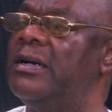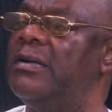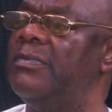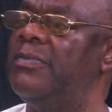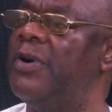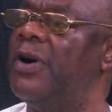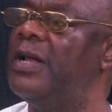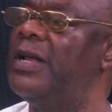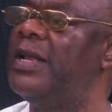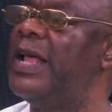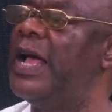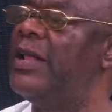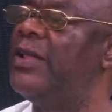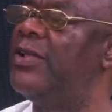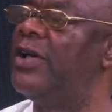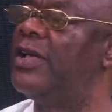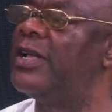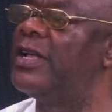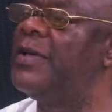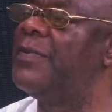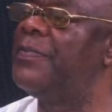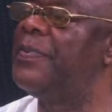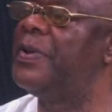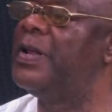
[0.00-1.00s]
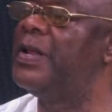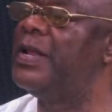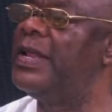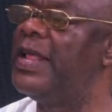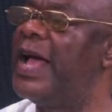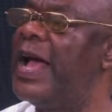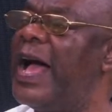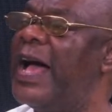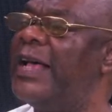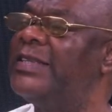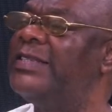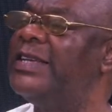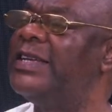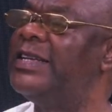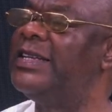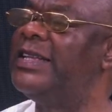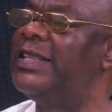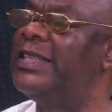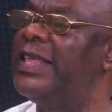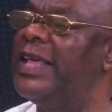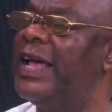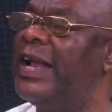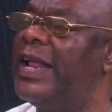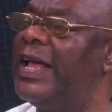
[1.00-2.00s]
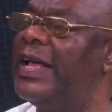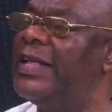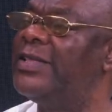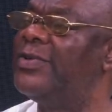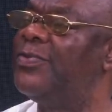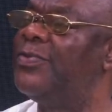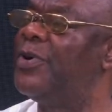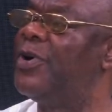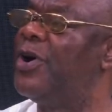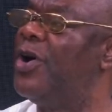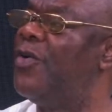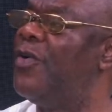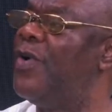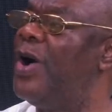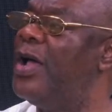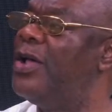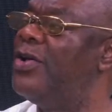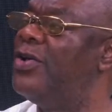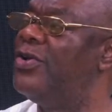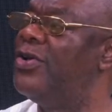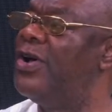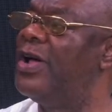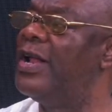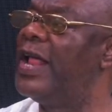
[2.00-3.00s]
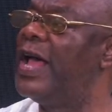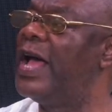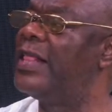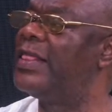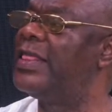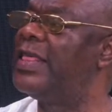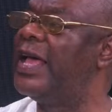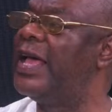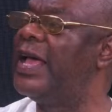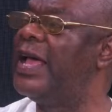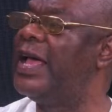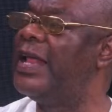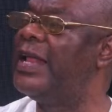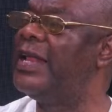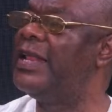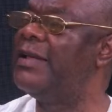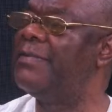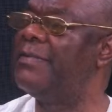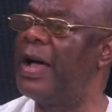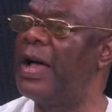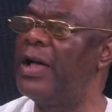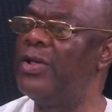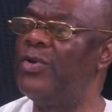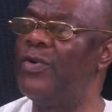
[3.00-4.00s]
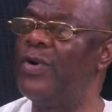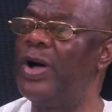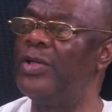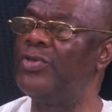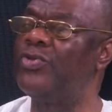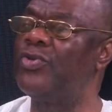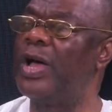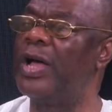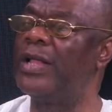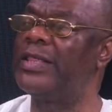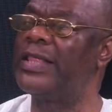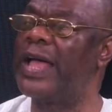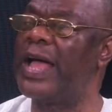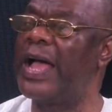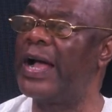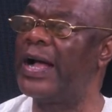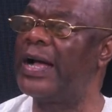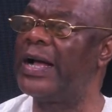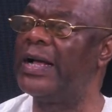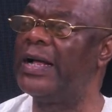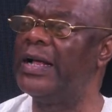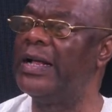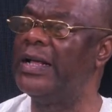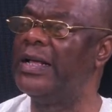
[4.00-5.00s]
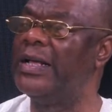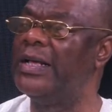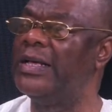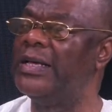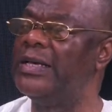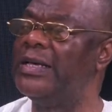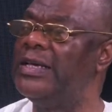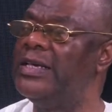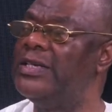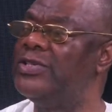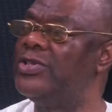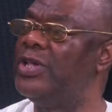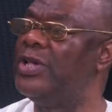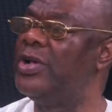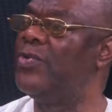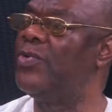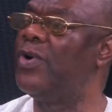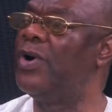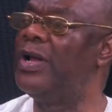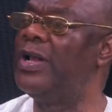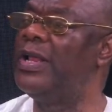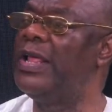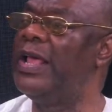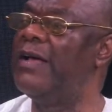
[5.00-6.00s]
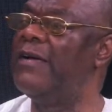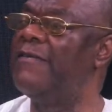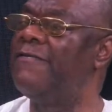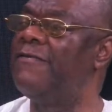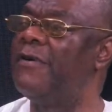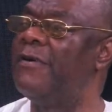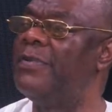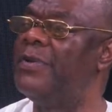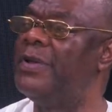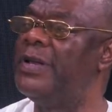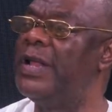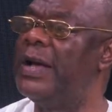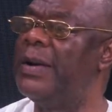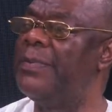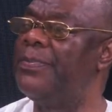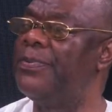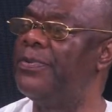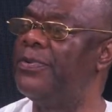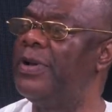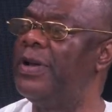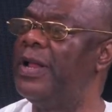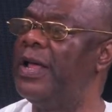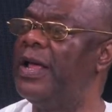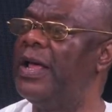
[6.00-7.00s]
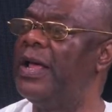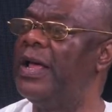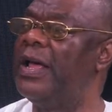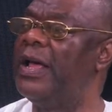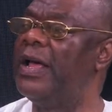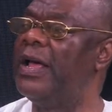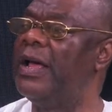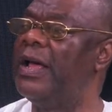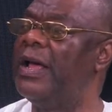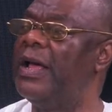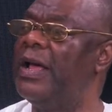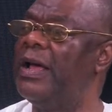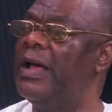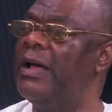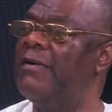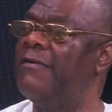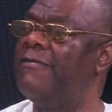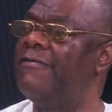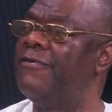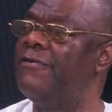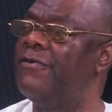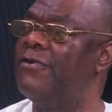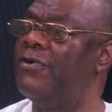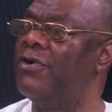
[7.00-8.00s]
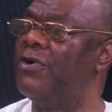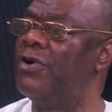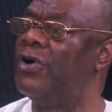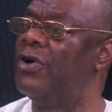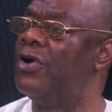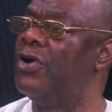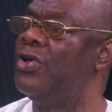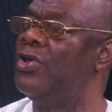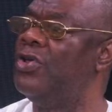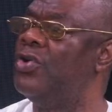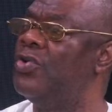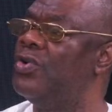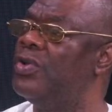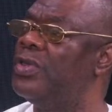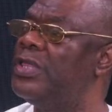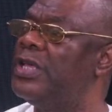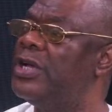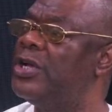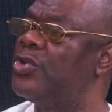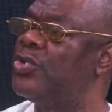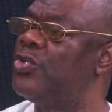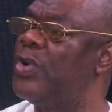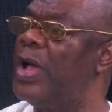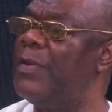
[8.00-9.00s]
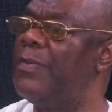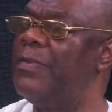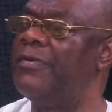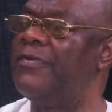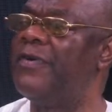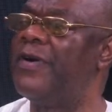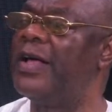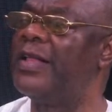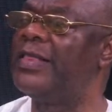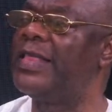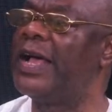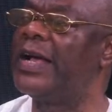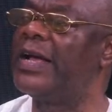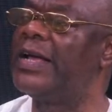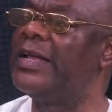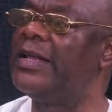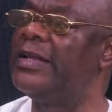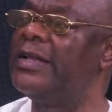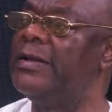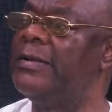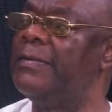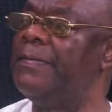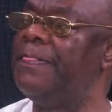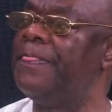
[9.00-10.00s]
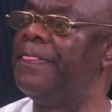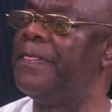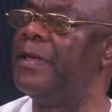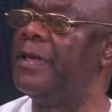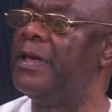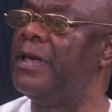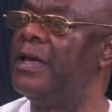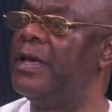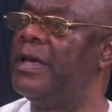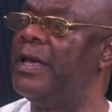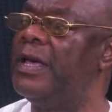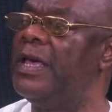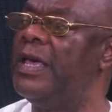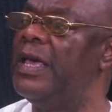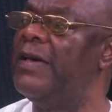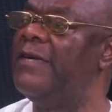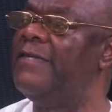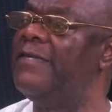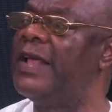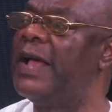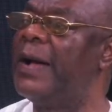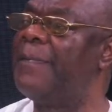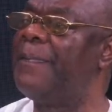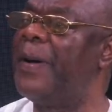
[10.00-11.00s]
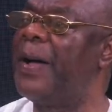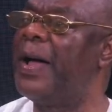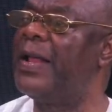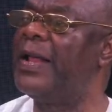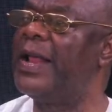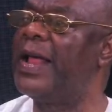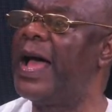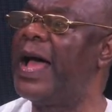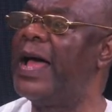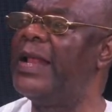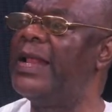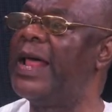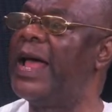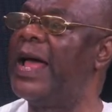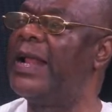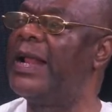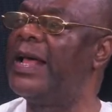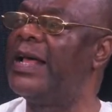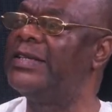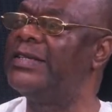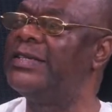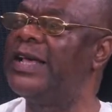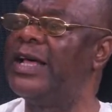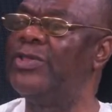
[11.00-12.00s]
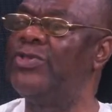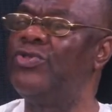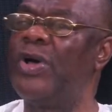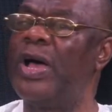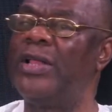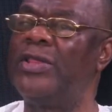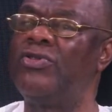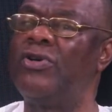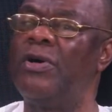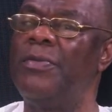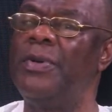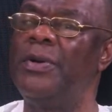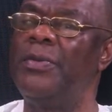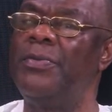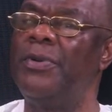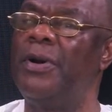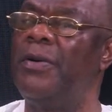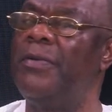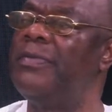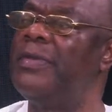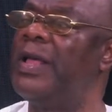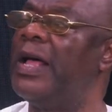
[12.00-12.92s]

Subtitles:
But they are just keeping it there as a deterrent, because when you know that the man you want to attack is equally a formidable foe, you will think twice before attacking him. If Japan had an answer to atomic bomb